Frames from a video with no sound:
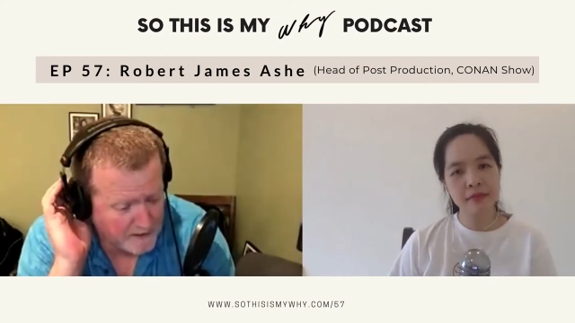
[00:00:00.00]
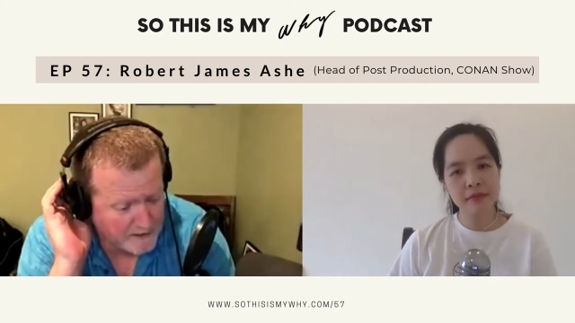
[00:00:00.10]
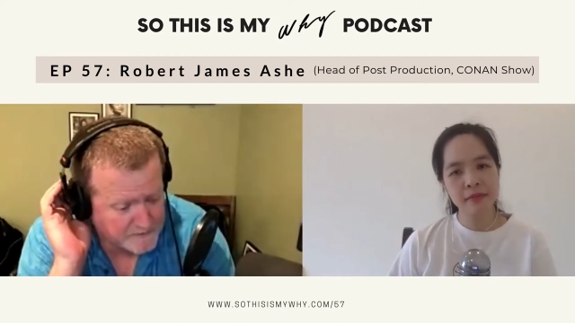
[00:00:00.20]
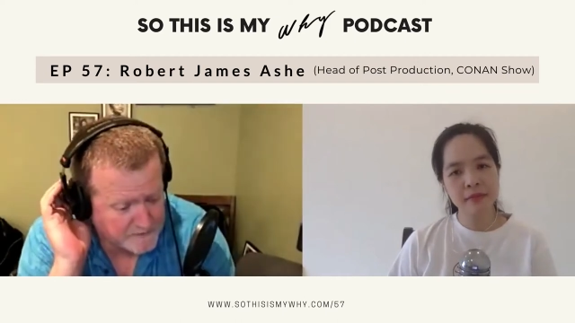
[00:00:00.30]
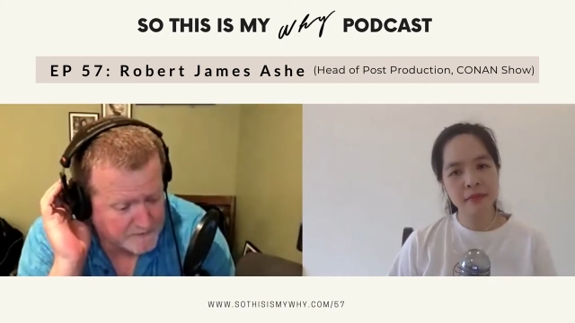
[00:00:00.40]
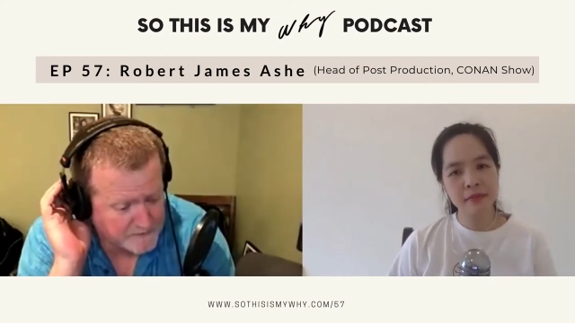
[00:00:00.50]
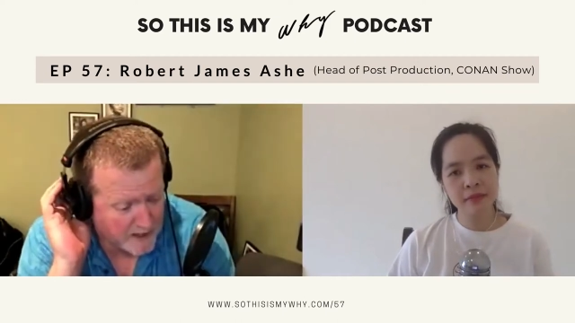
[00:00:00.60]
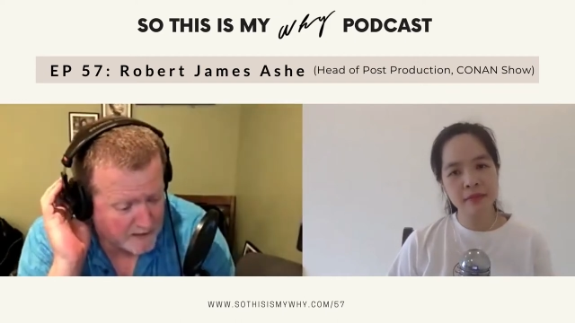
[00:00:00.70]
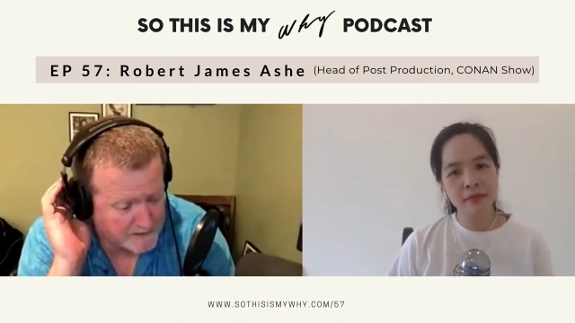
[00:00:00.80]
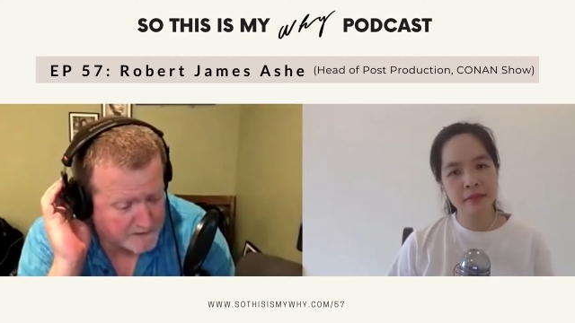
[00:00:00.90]
Speaker 1: It was time to
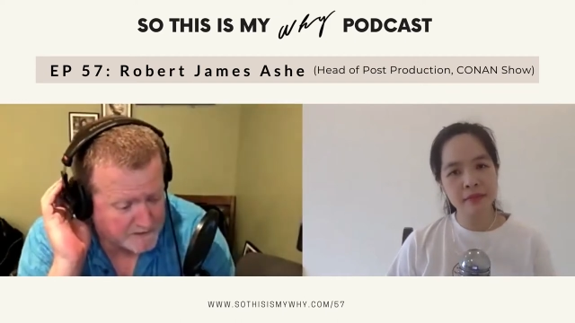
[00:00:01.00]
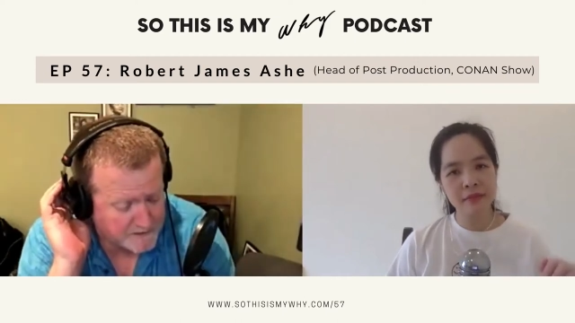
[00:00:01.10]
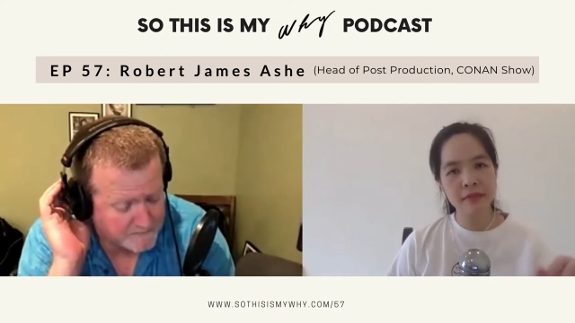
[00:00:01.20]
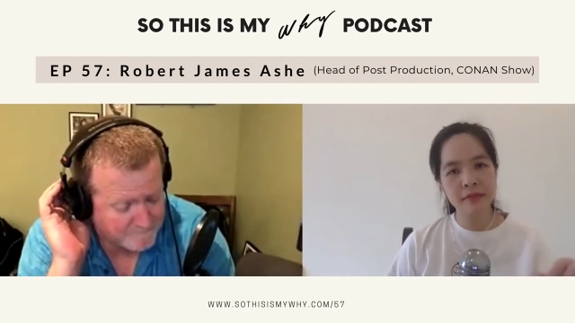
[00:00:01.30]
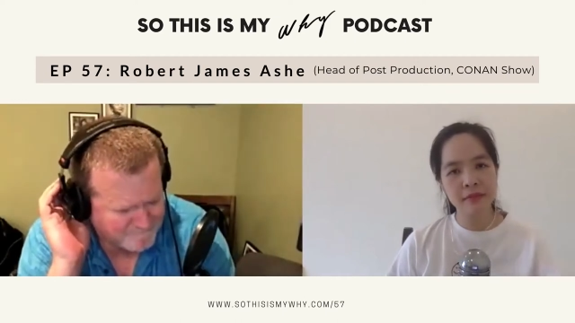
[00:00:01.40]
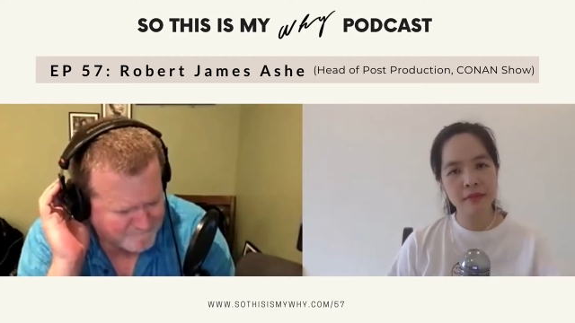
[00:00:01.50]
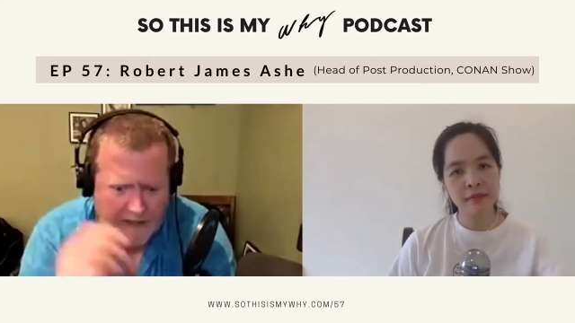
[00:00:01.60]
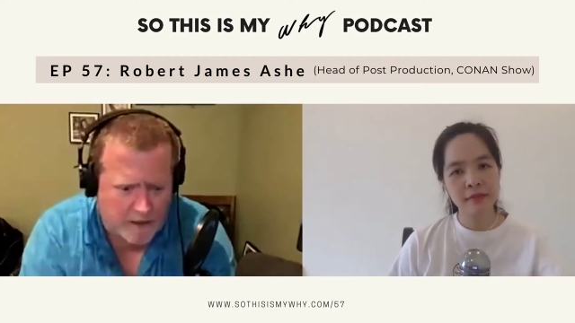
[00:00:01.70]
go to college. And I got